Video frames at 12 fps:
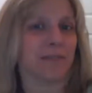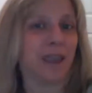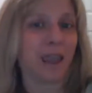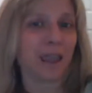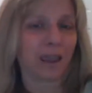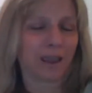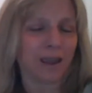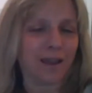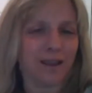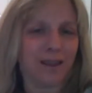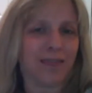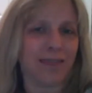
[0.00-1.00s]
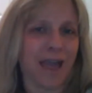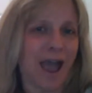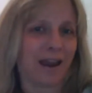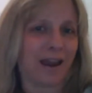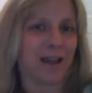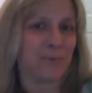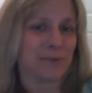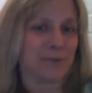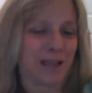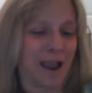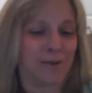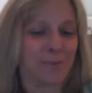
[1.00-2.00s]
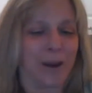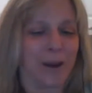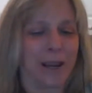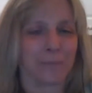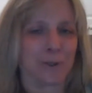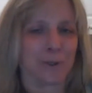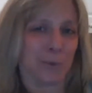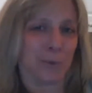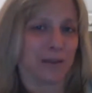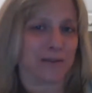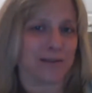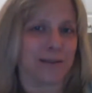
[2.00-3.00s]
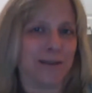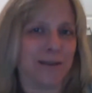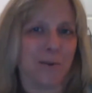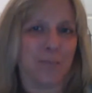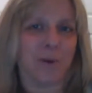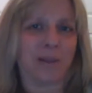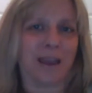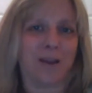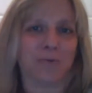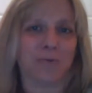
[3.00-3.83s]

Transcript: think that it was time to break up the twins, but that in